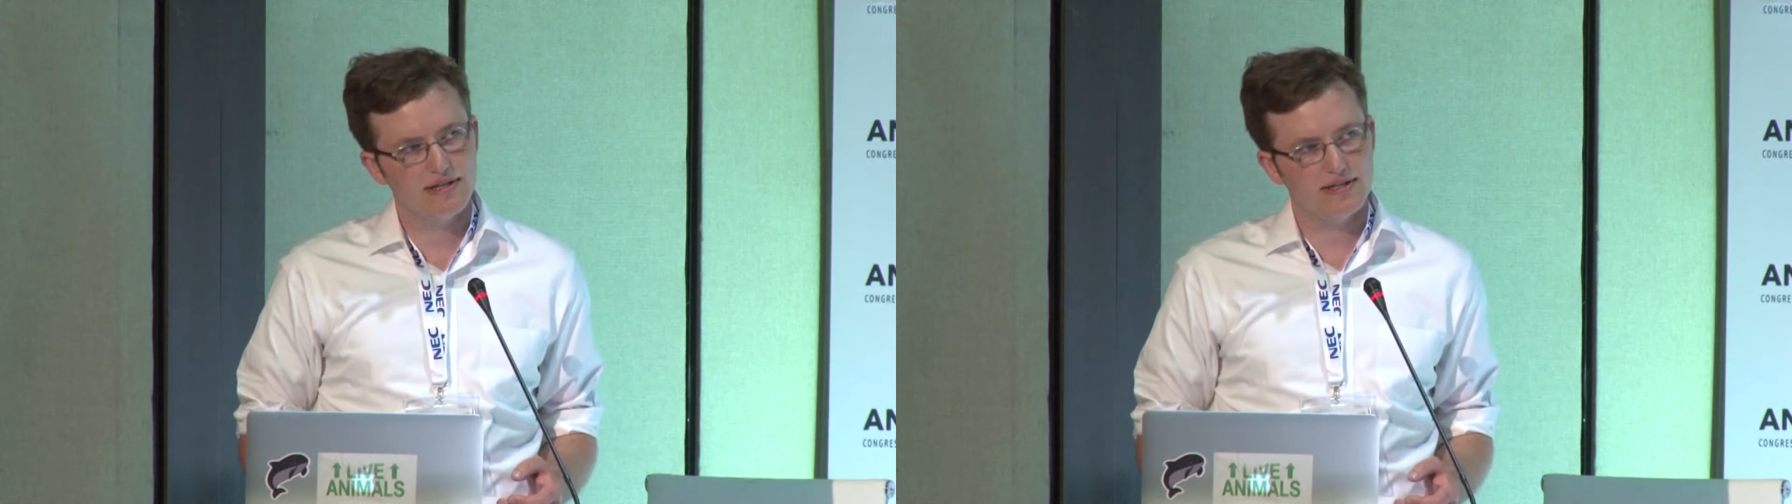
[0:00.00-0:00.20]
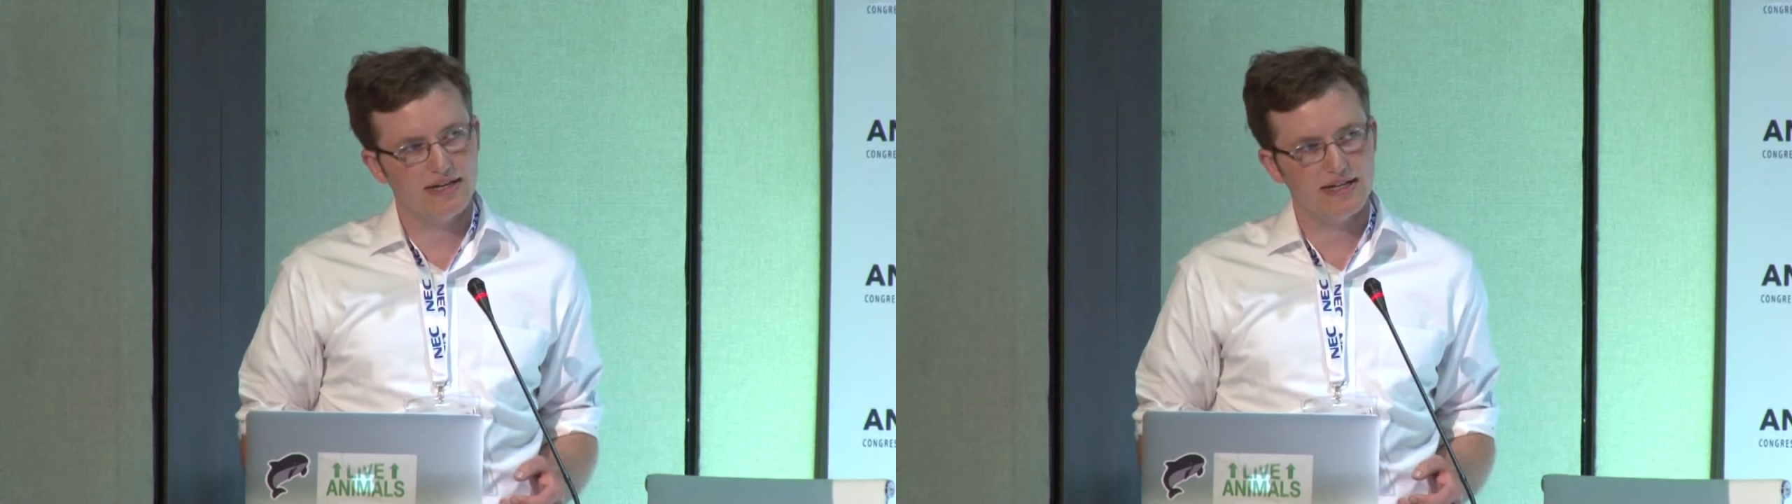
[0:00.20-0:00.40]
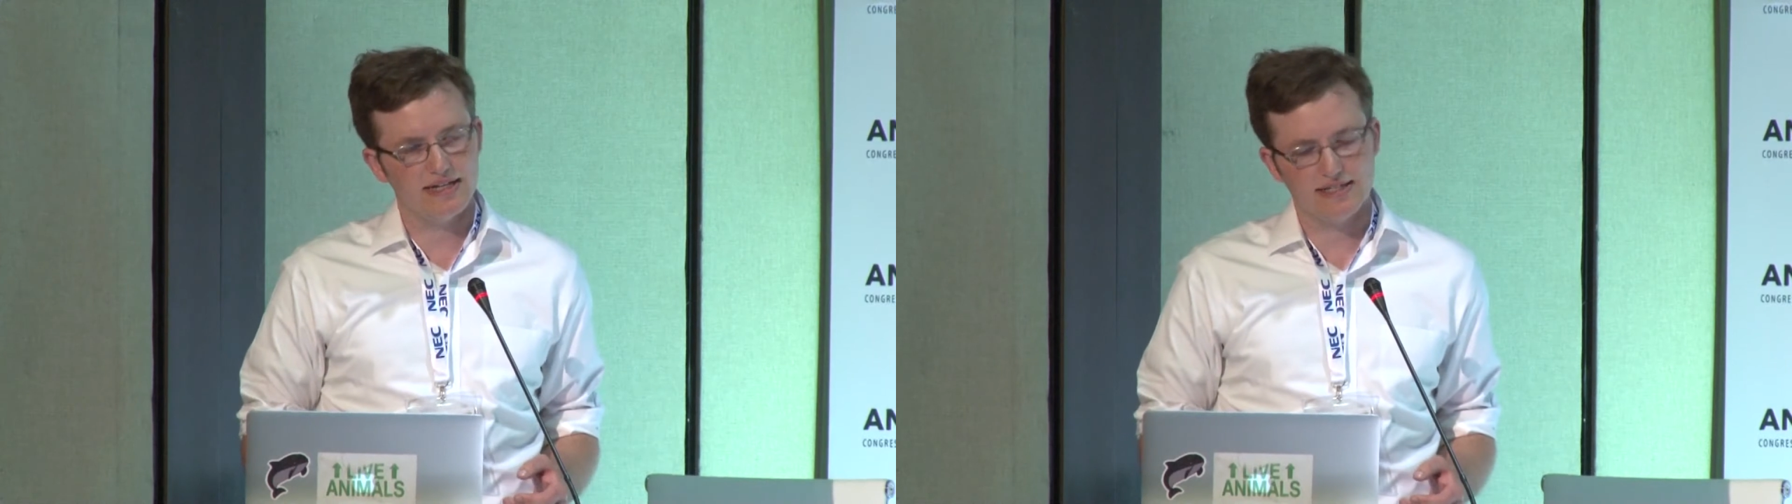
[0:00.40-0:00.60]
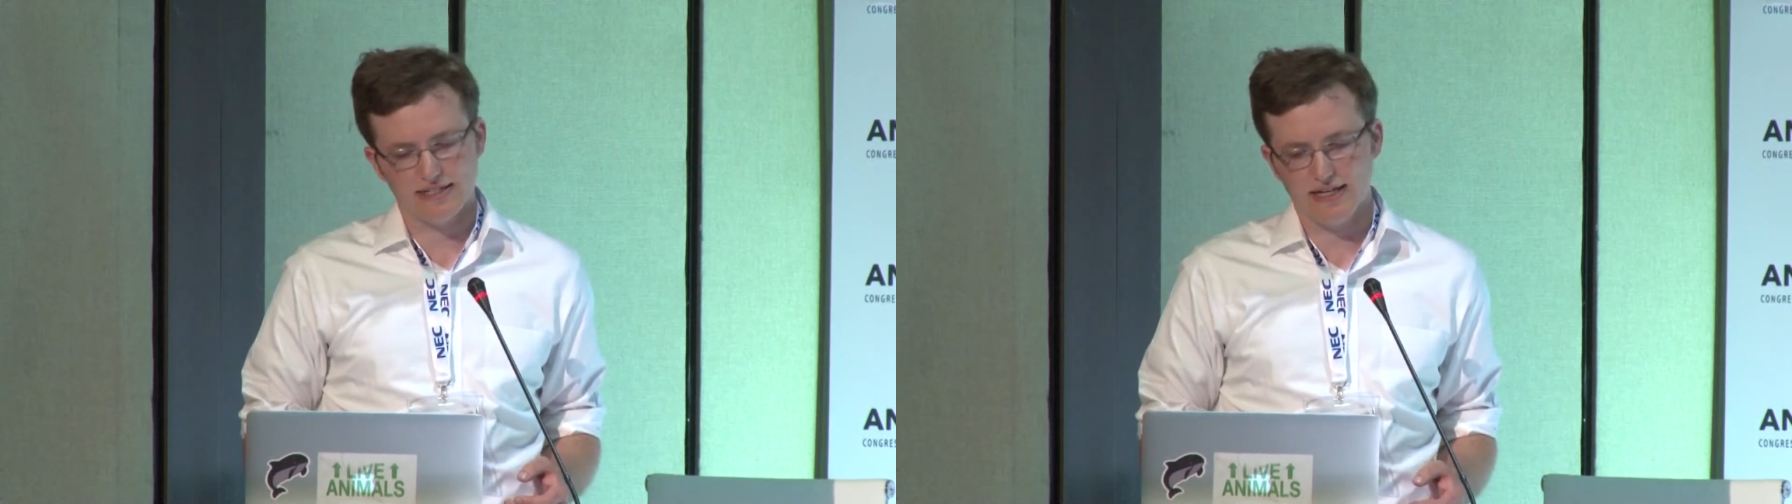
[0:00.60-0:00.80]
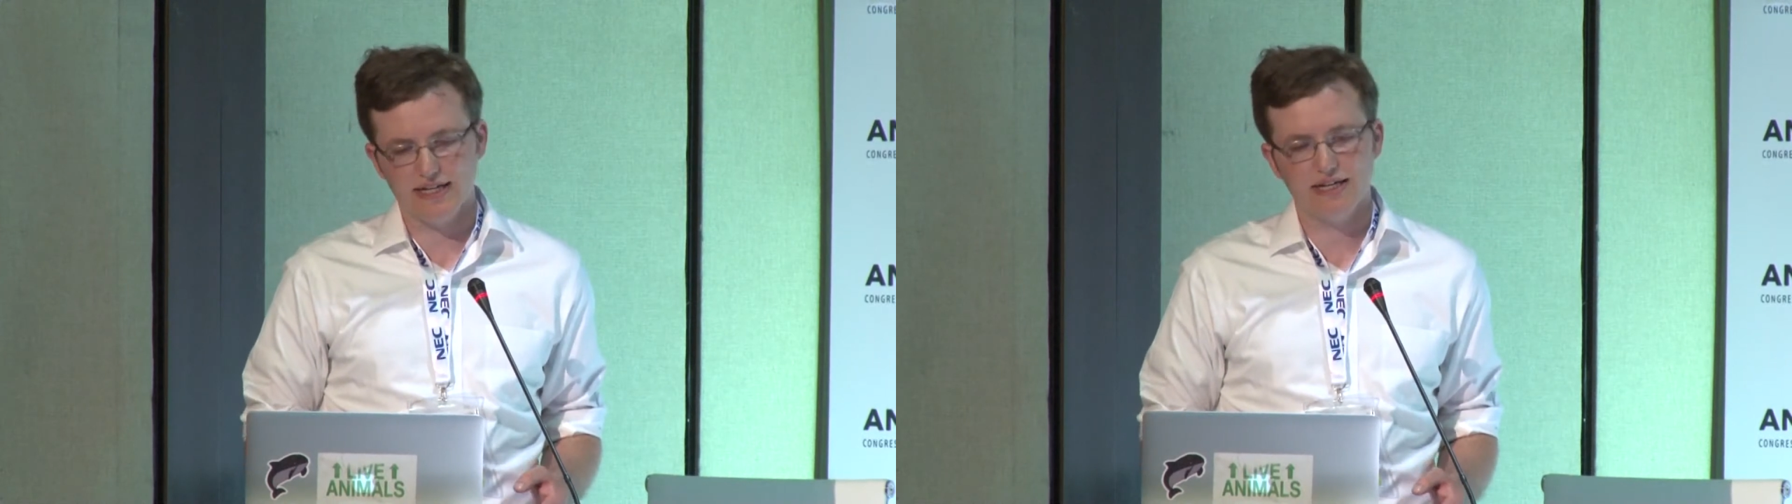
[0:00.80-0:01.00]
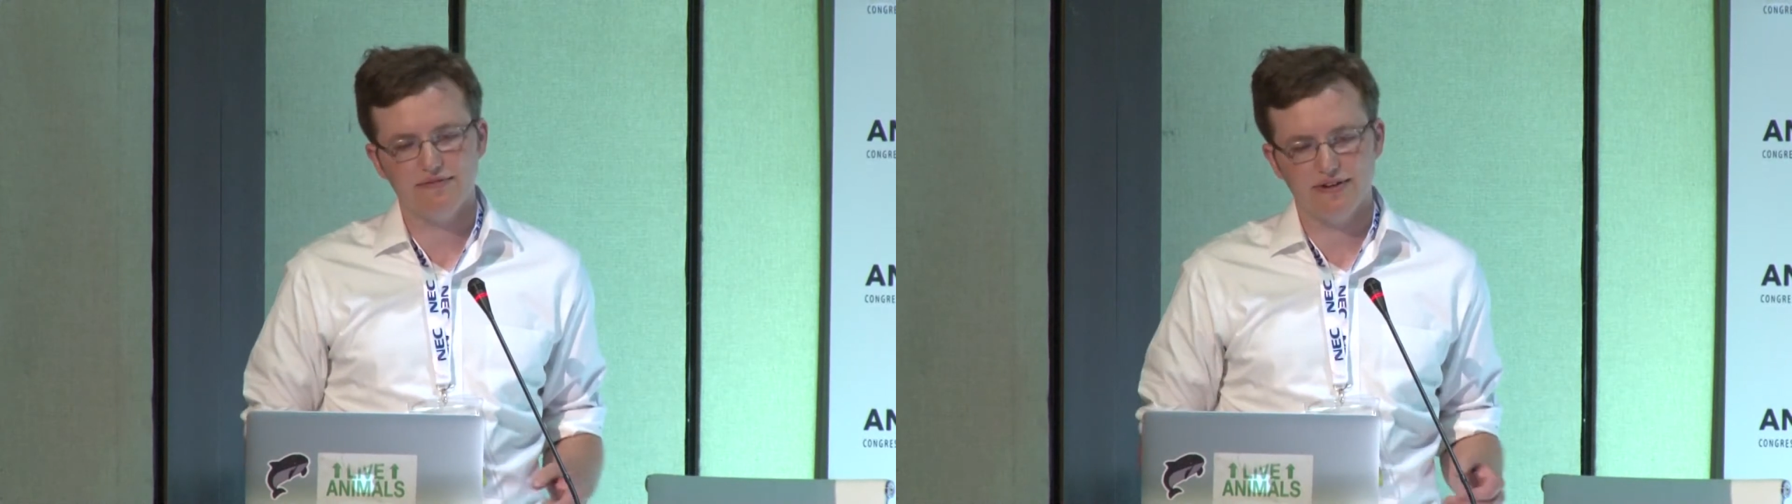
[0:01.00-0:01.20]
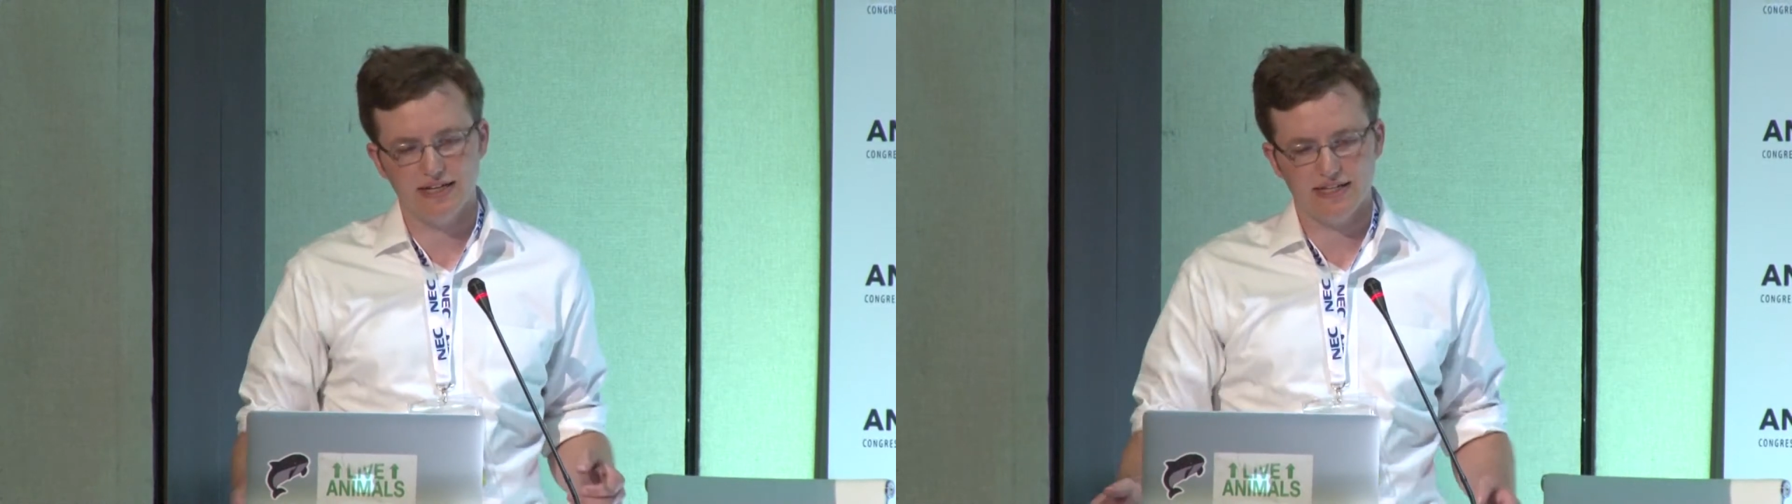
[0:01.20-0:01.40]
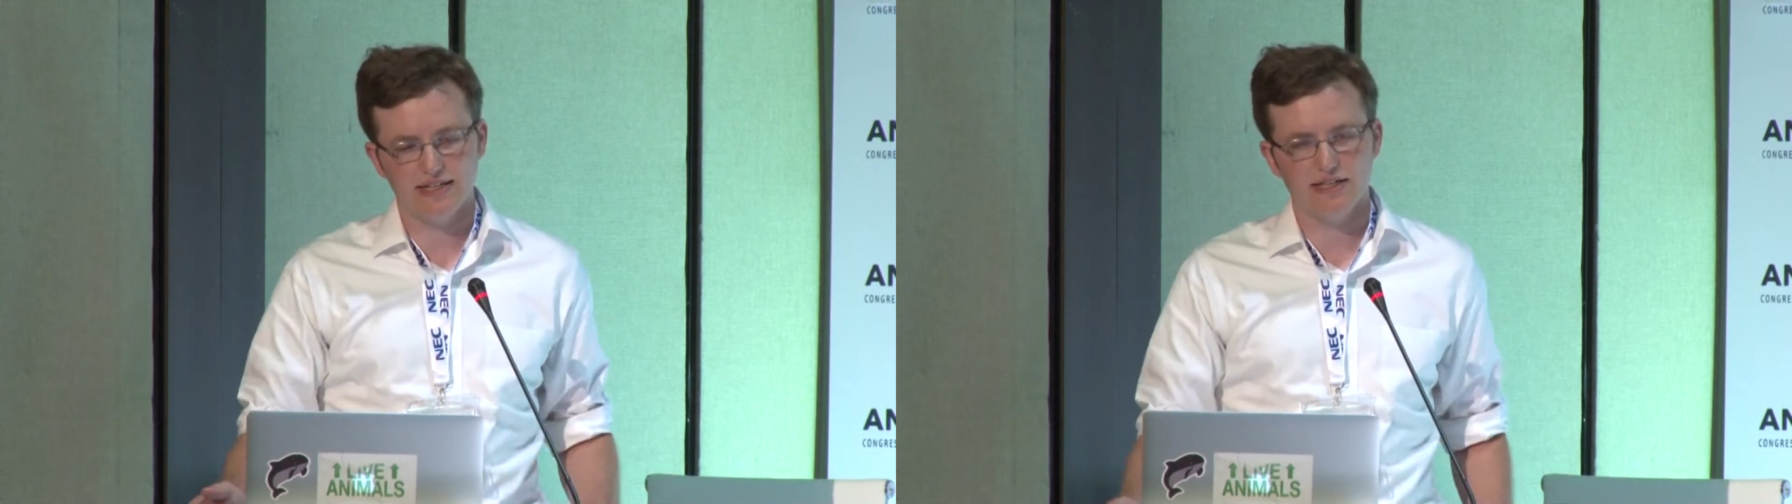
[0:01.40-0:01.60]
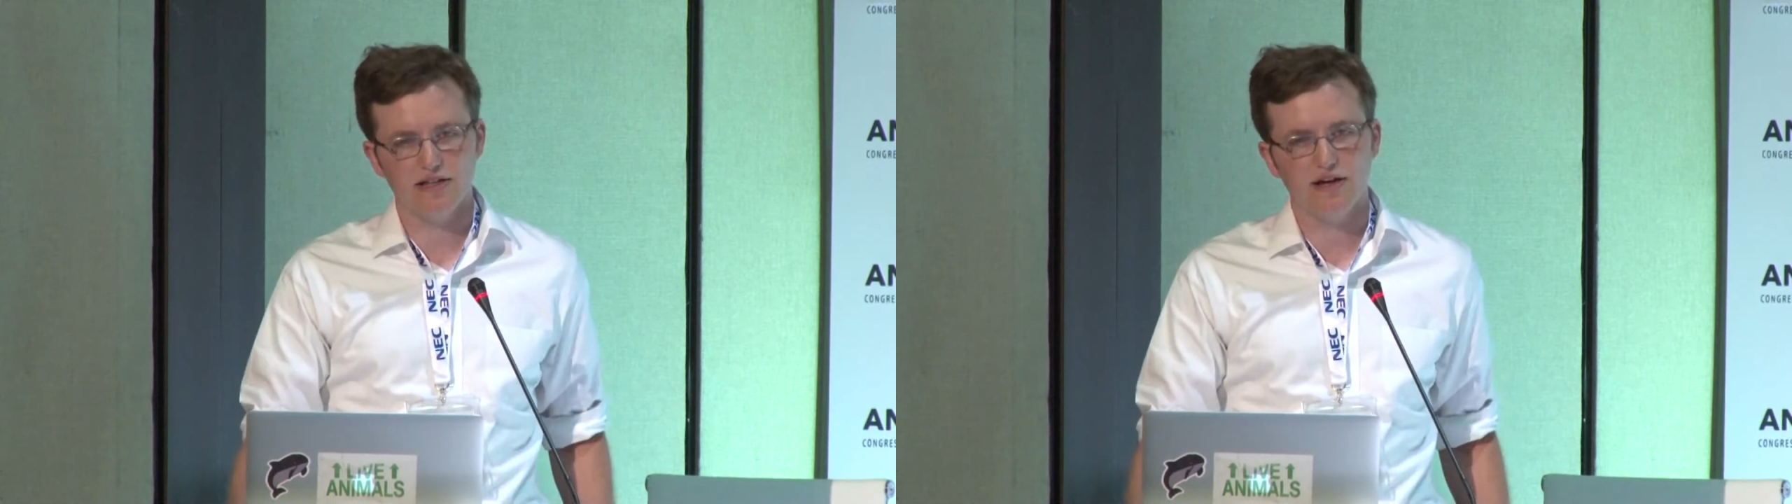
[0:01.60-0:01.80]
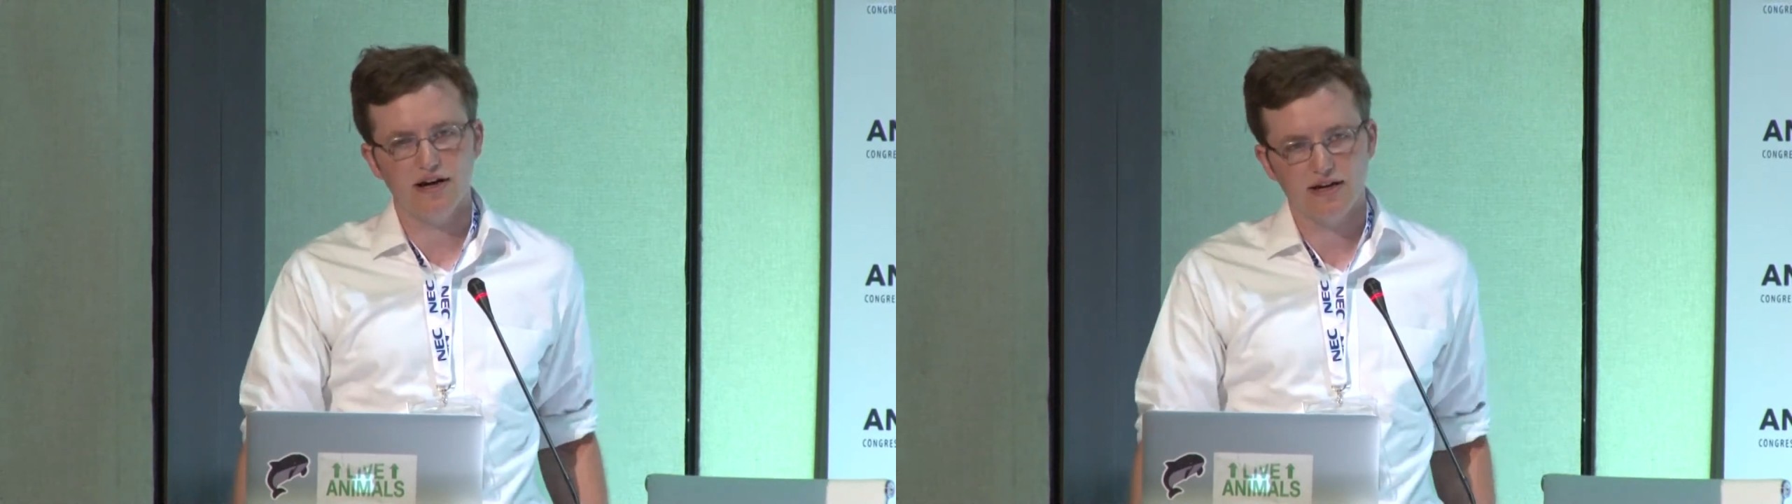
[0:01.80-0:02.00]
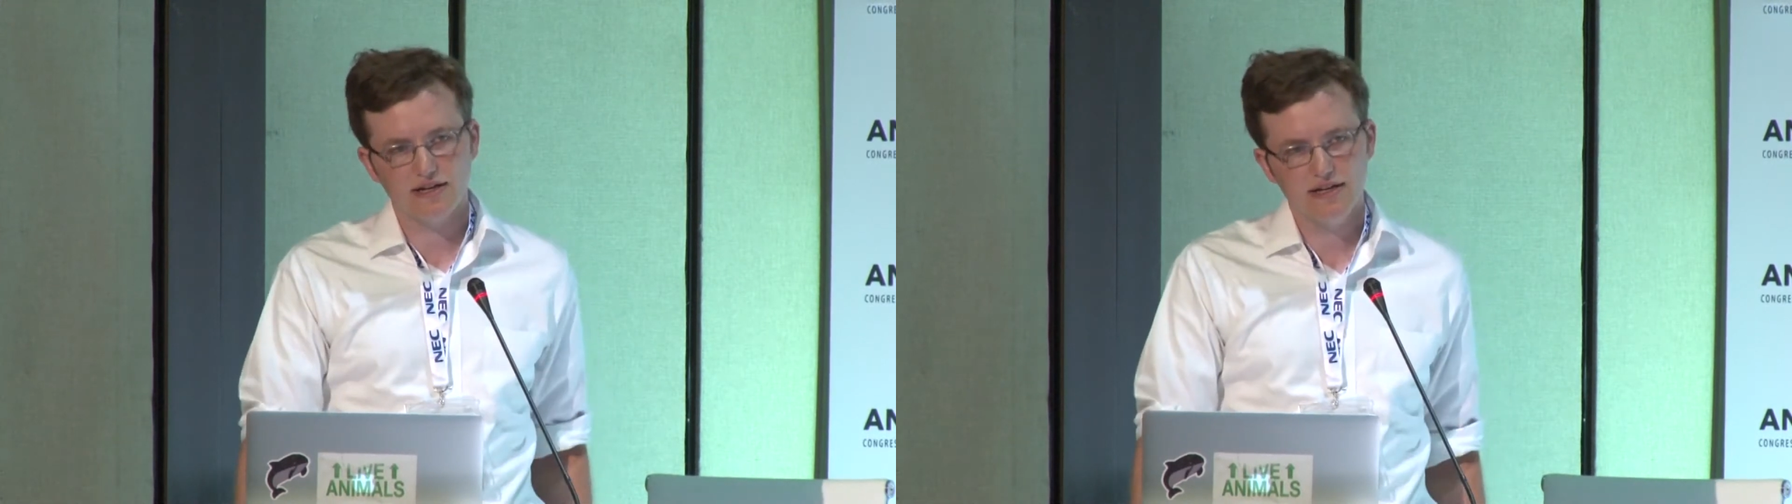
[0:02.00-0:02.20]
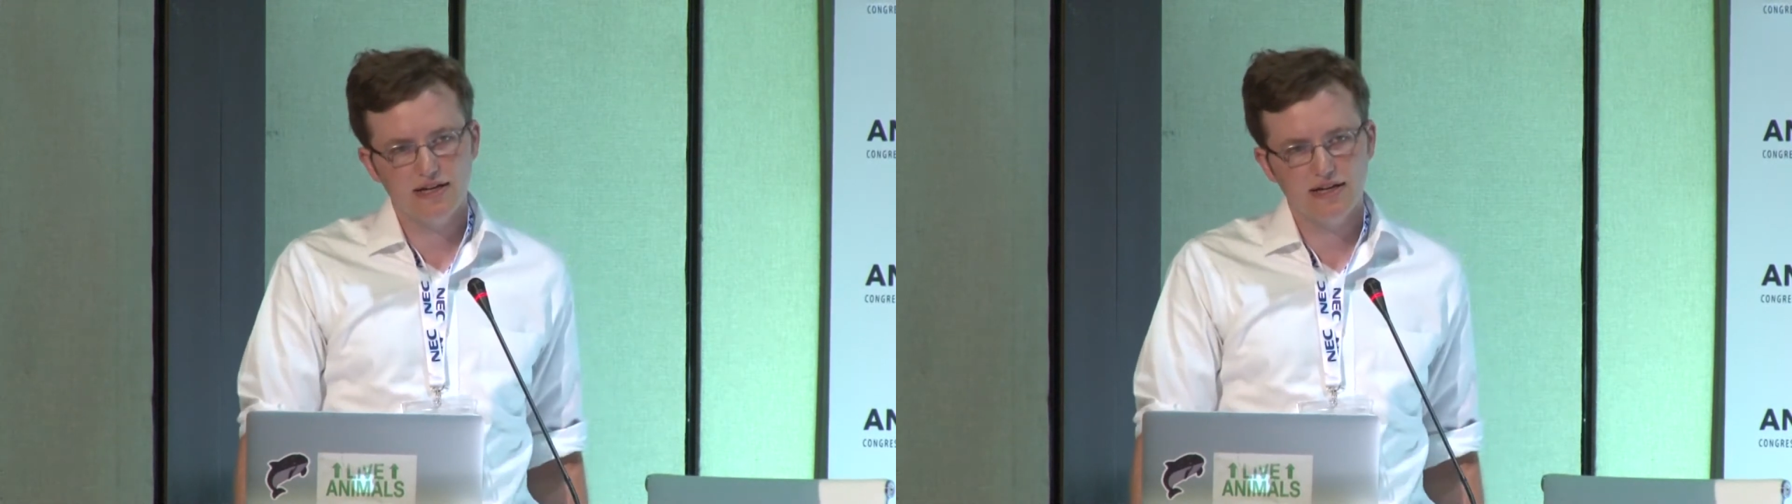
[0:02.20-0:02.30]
that is inconveniently long,